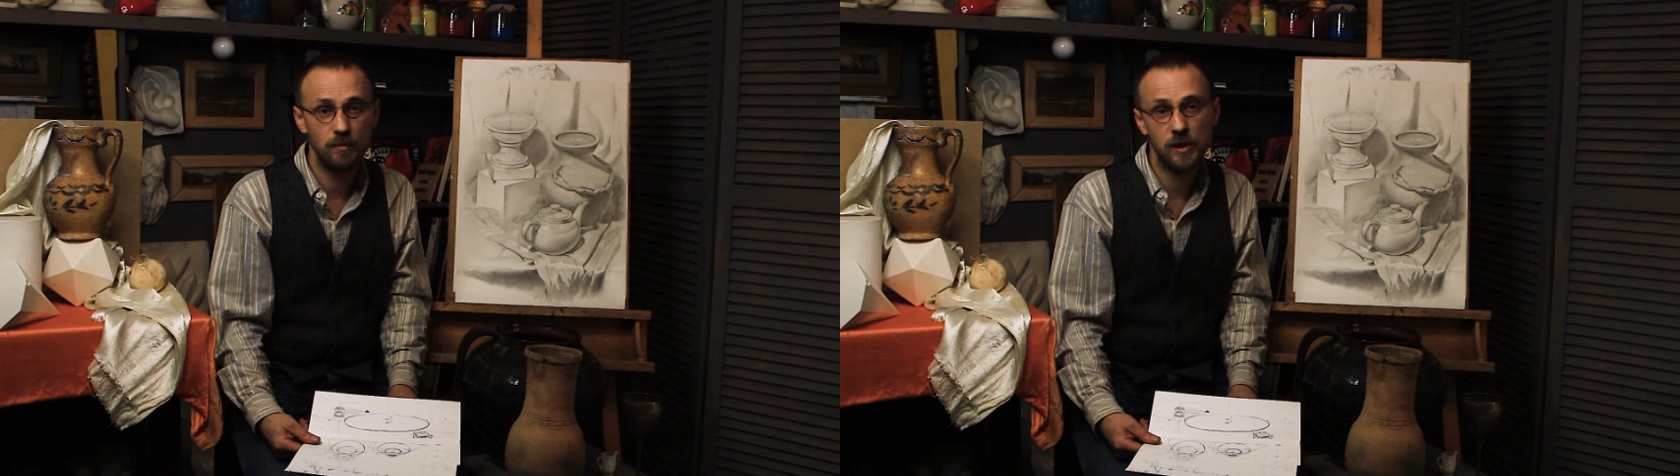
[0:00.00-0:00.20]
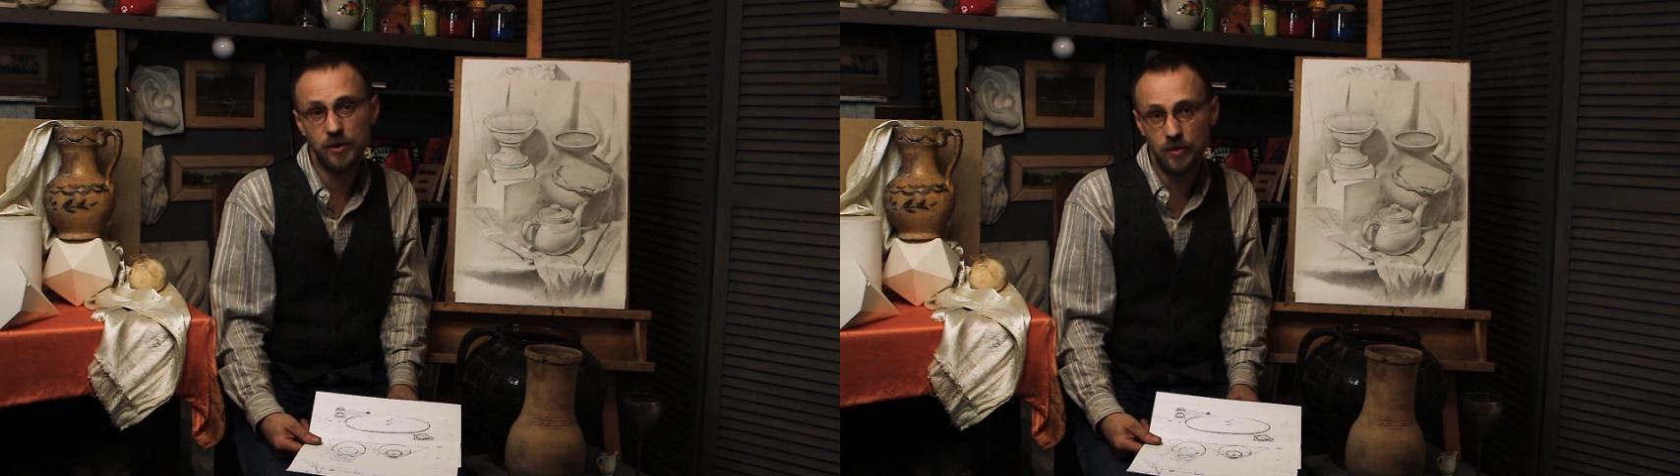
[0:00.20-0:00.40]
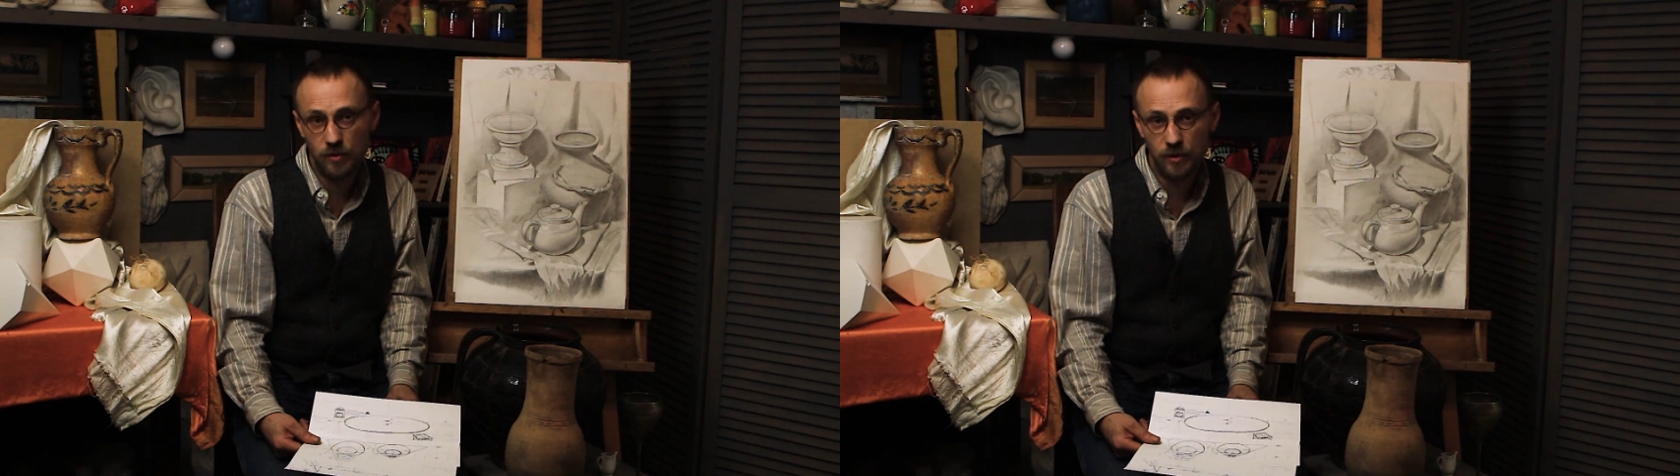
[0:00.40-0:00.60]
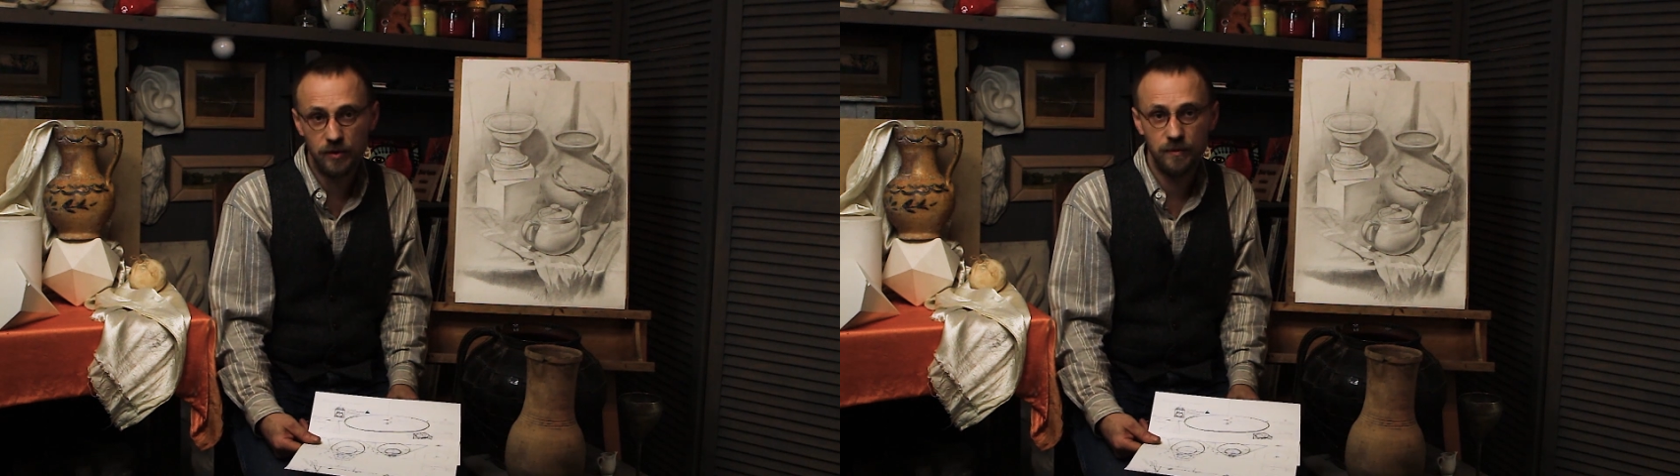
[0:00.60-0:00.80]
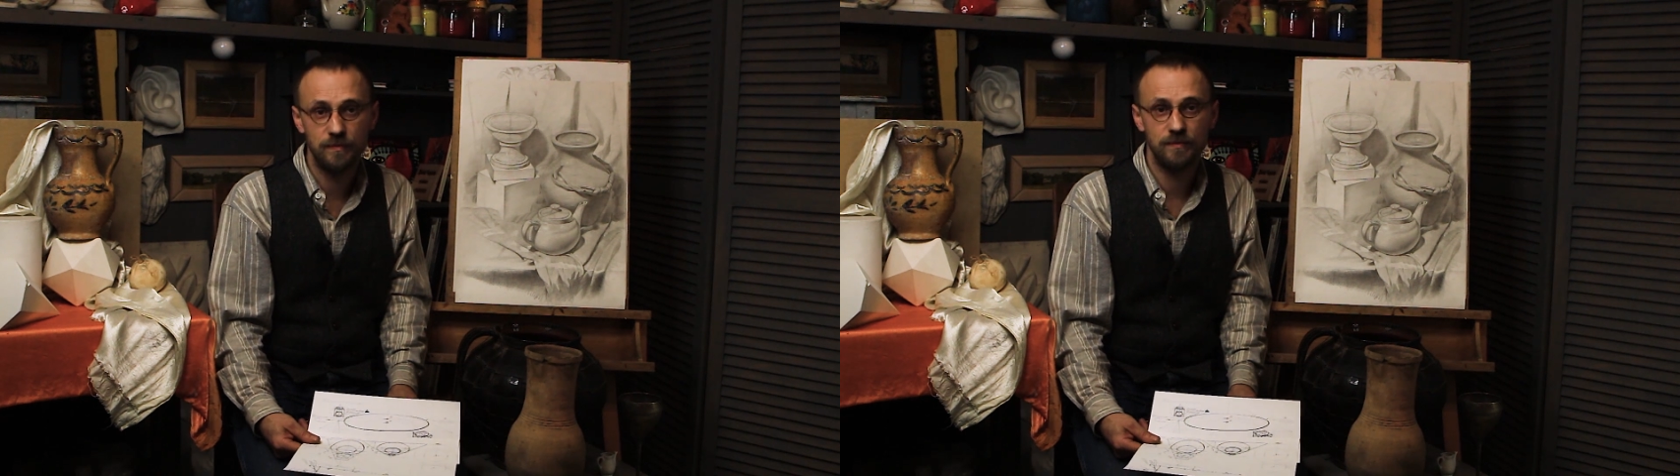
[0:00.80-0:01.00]
please do
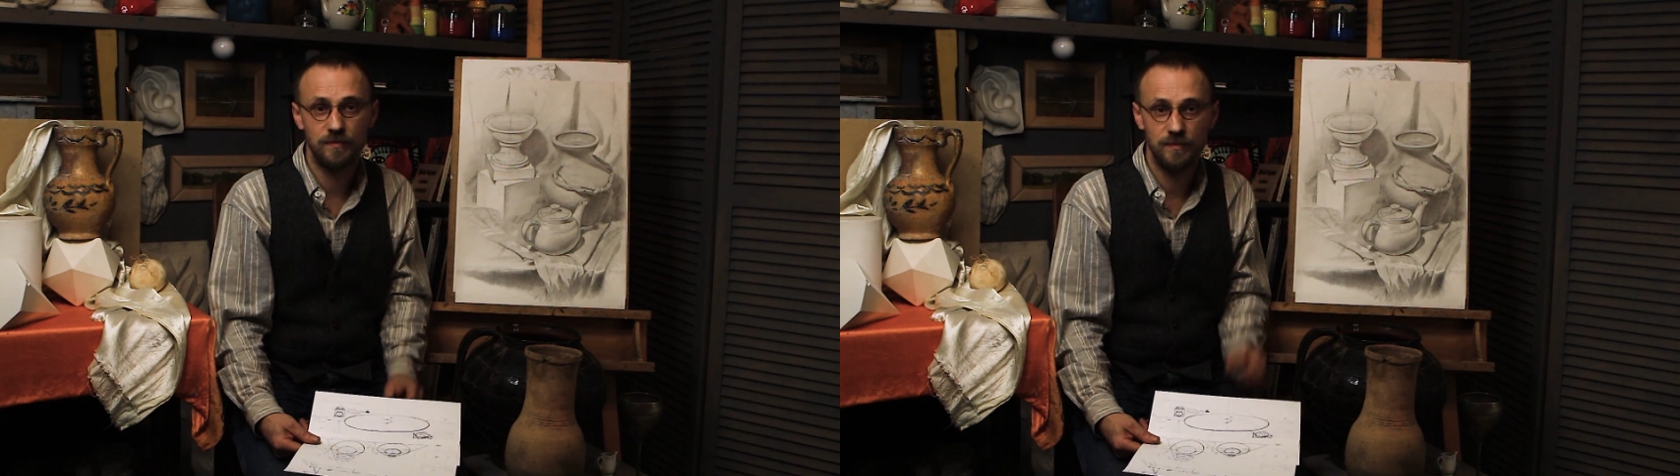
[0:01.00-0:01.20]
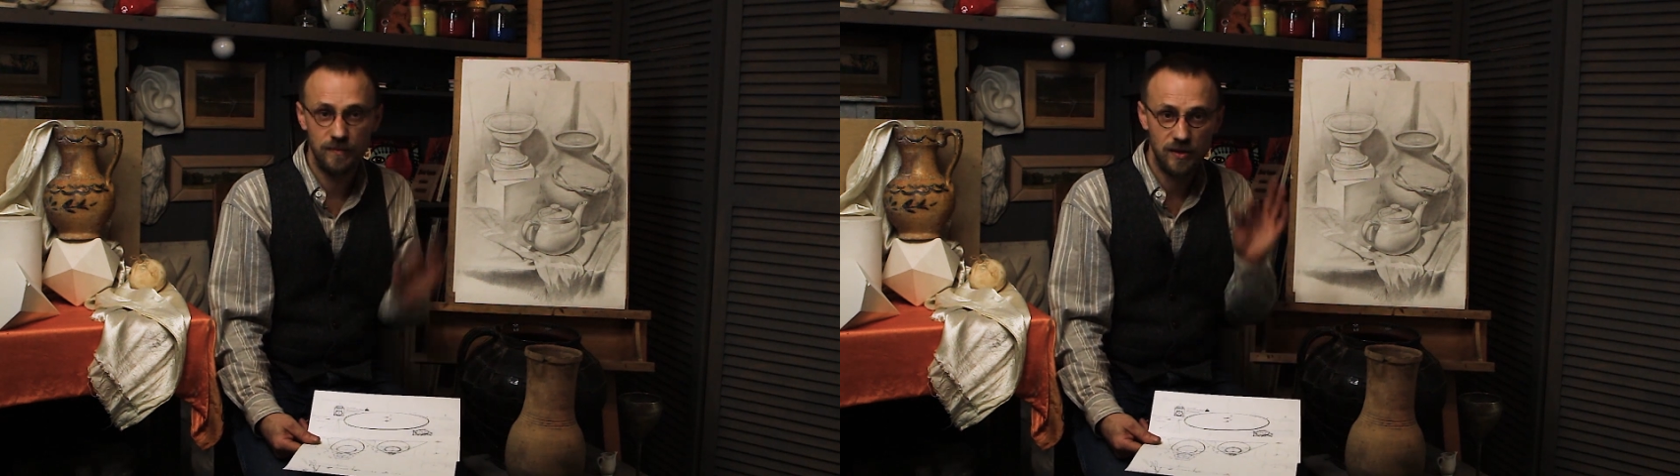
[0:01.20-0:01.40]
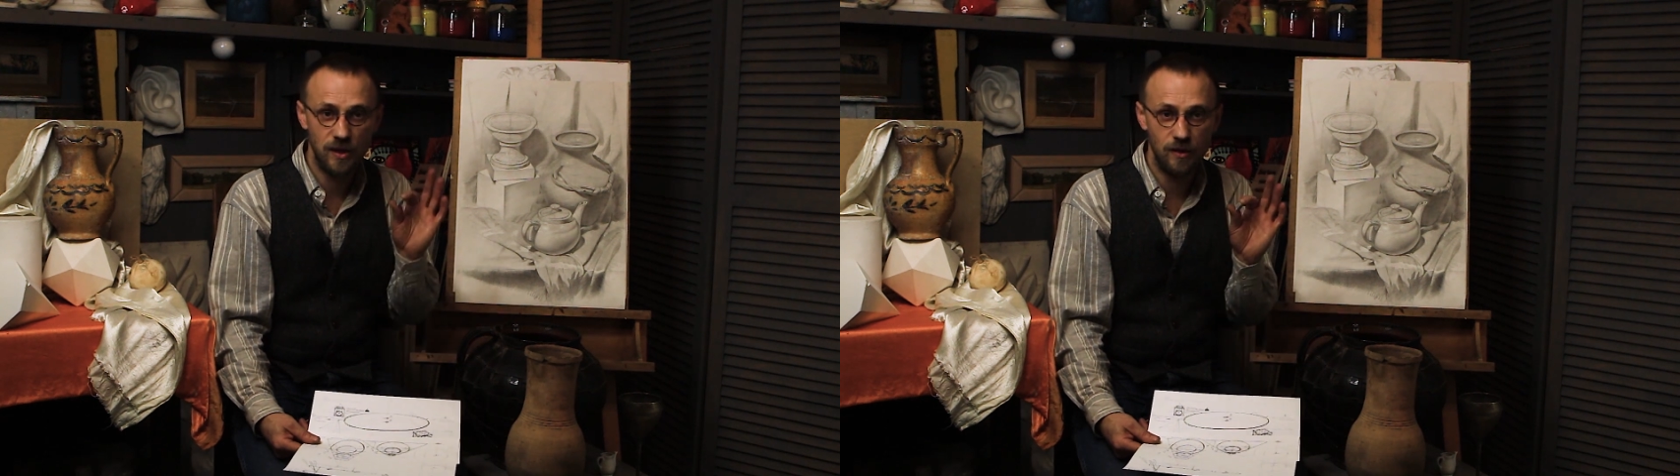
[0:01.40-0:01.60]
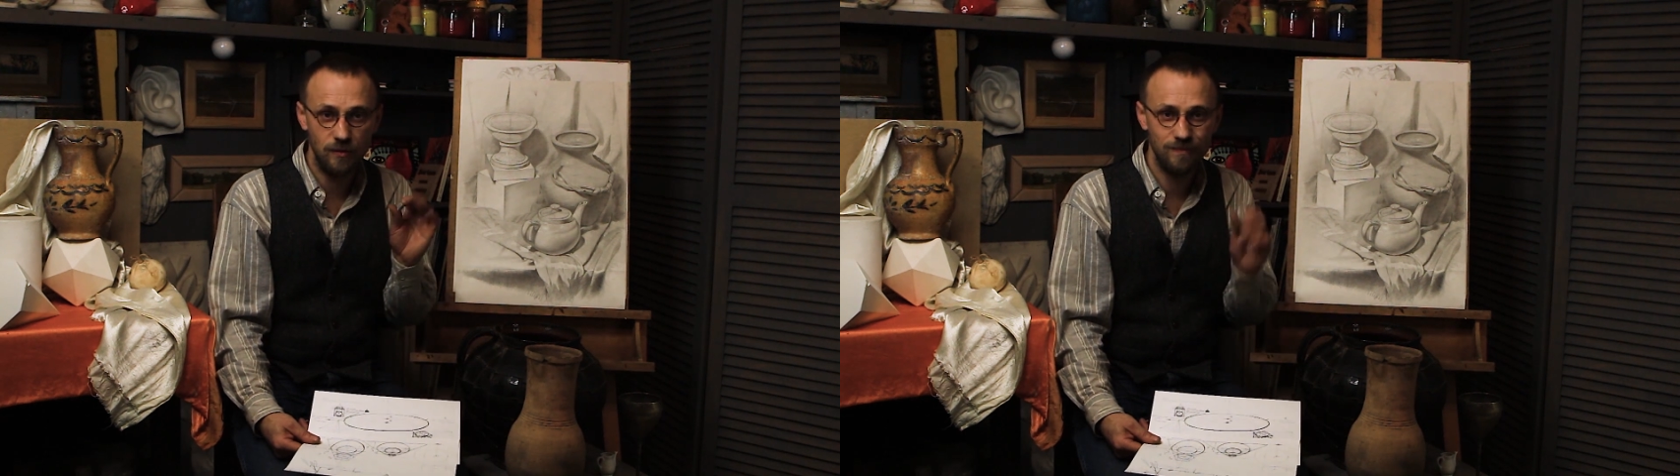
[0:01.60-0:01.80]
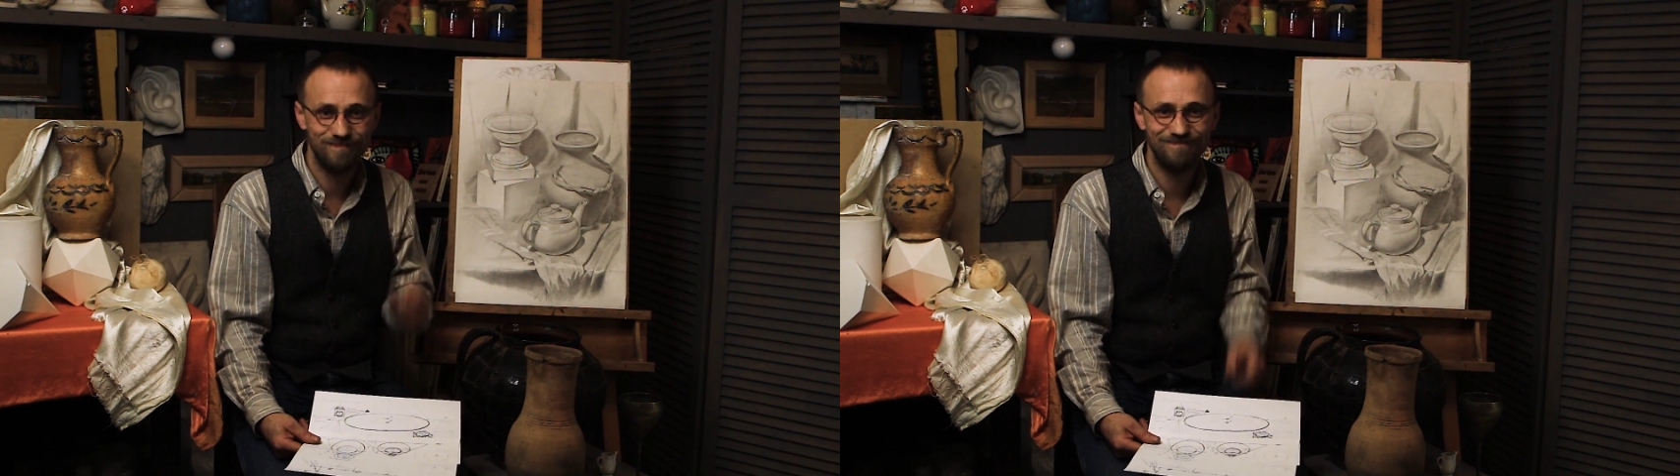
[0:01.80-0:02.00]
it. See you.